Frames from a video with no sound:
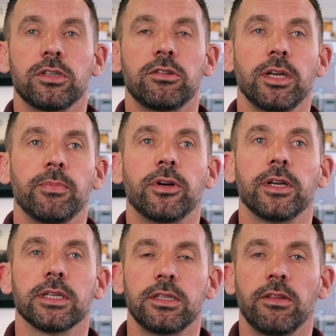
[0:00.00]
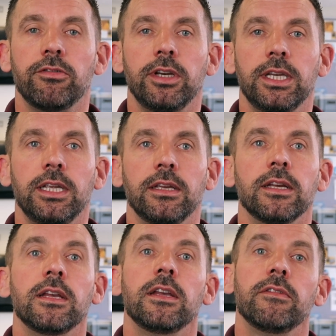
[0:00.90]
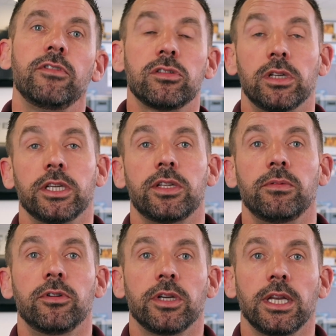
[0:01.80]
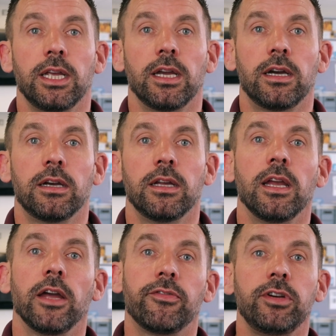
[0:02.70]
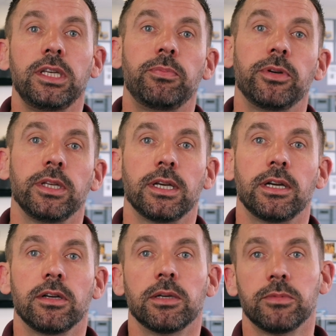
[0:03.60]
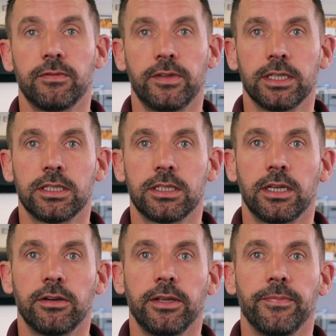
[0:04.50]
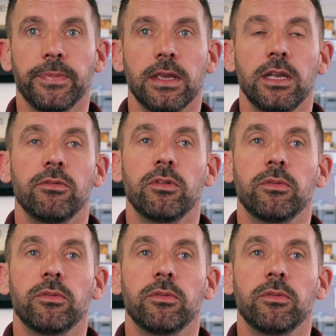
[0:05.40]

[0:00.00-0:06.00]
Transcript: to create products in 3D, visualize their work in AR, and 3D print their outcomes if necessary. We were